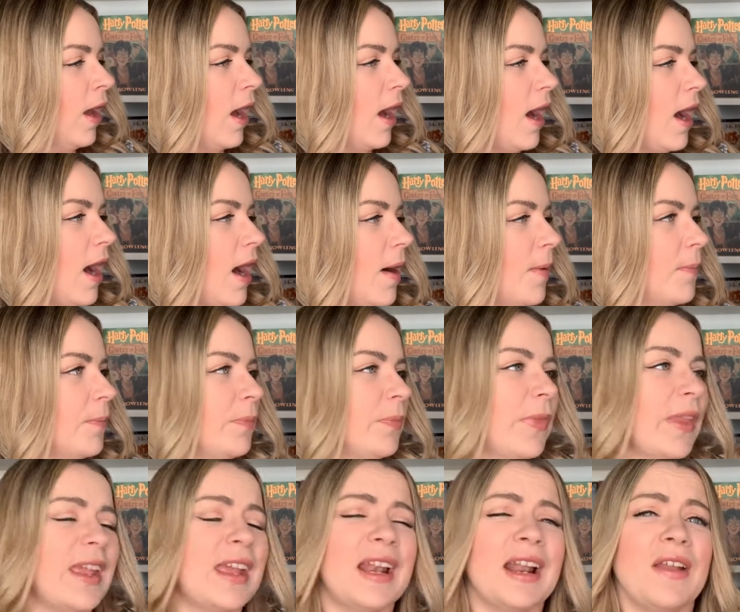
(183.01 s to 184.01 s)
And
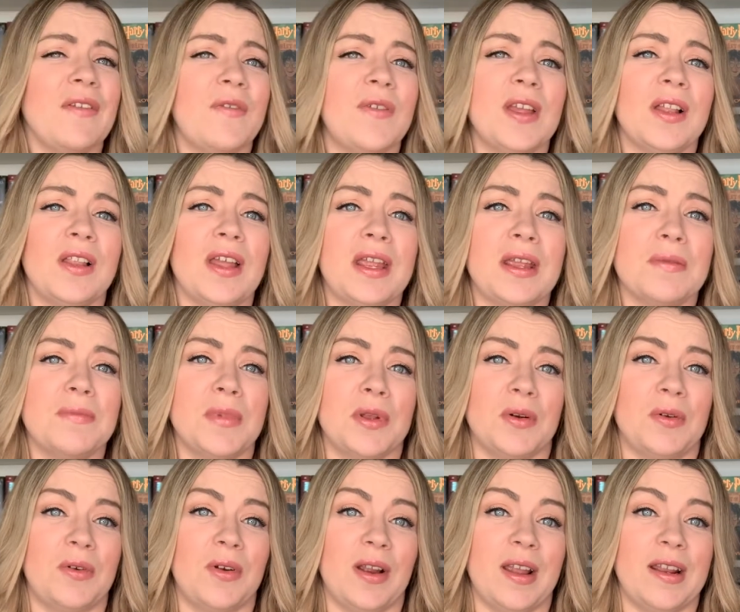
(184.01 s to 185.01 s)
I feel like a
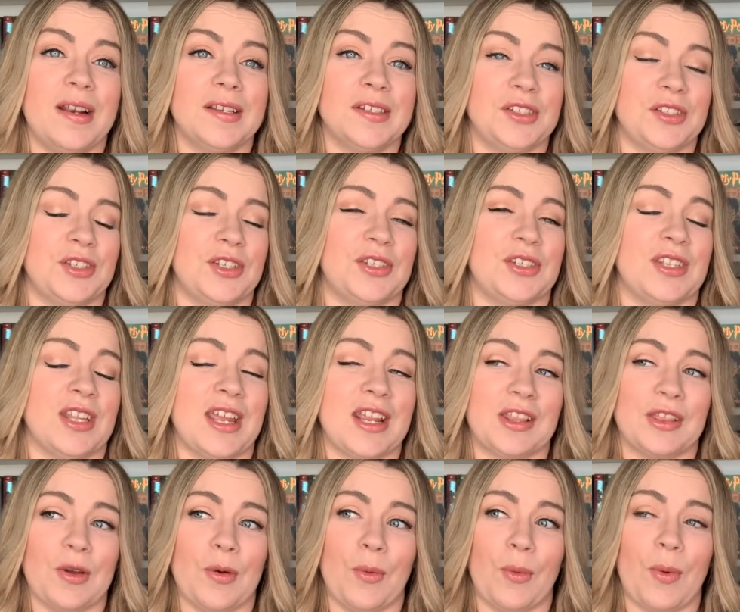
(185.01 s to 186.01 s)
middle grade is just
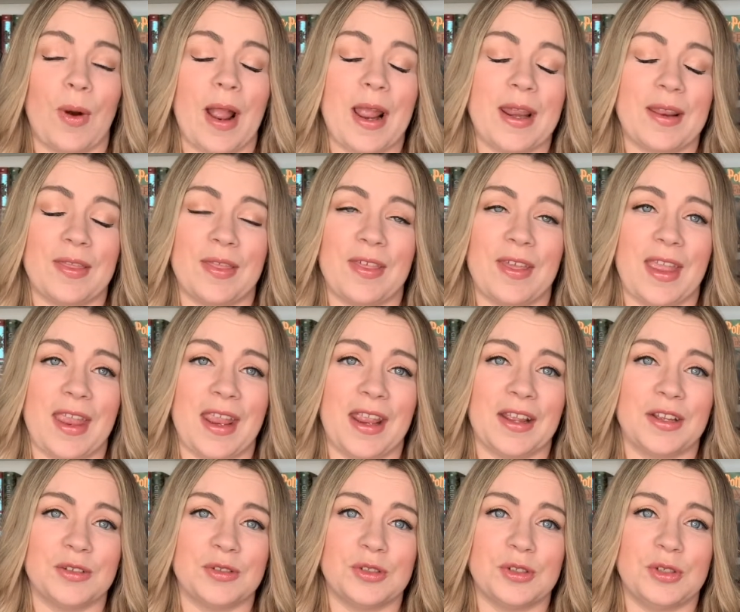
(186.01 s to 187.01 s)
like the right
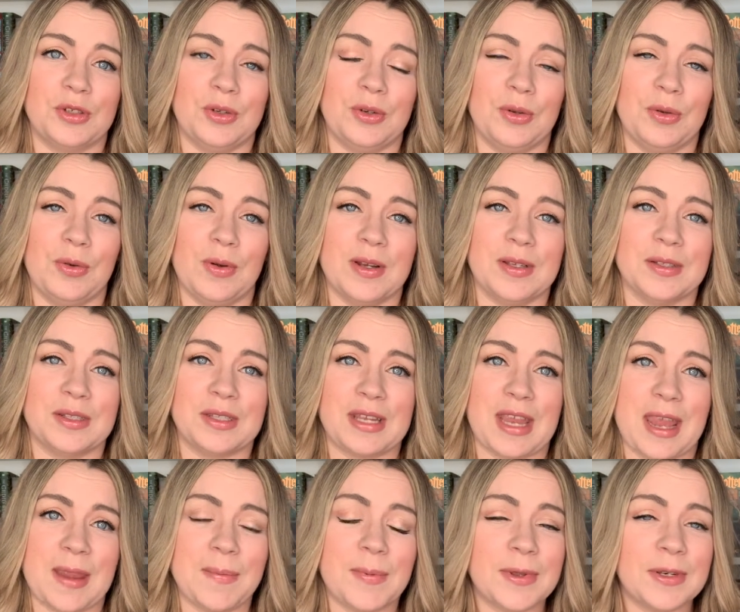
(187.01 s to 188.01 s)
thing to
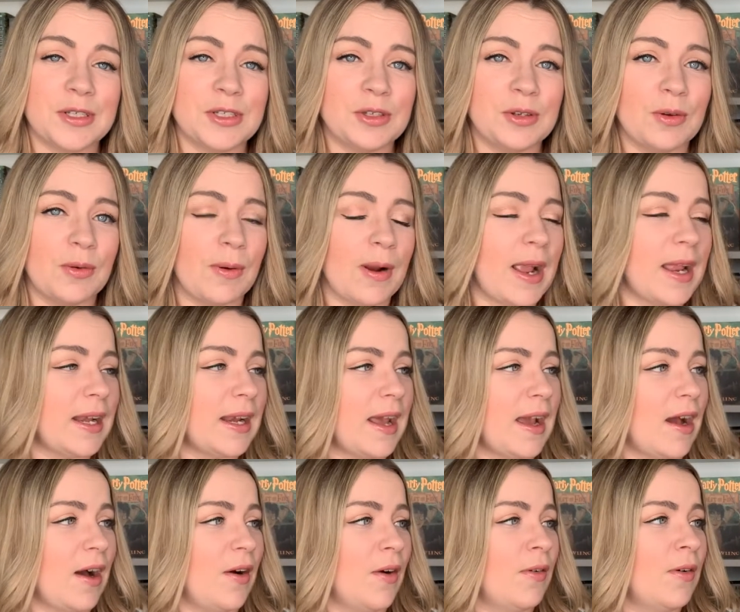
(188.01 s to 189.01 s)
escape into right
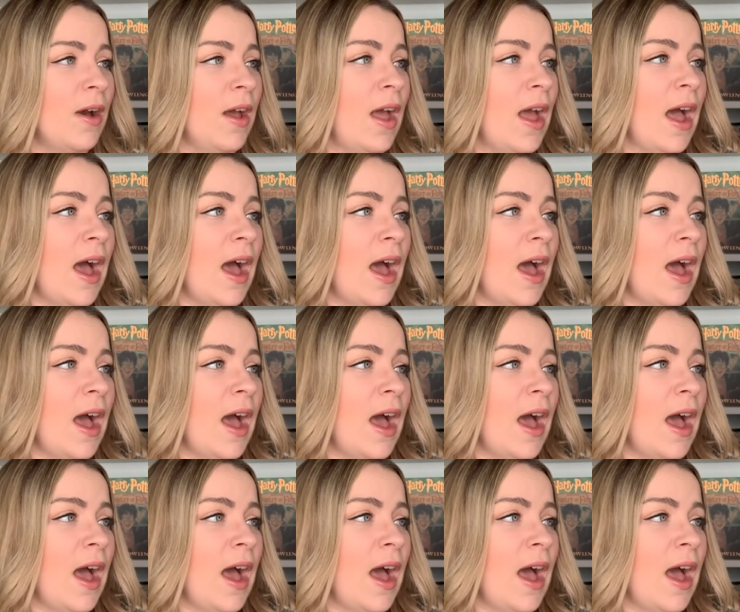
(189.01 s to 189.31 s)
now.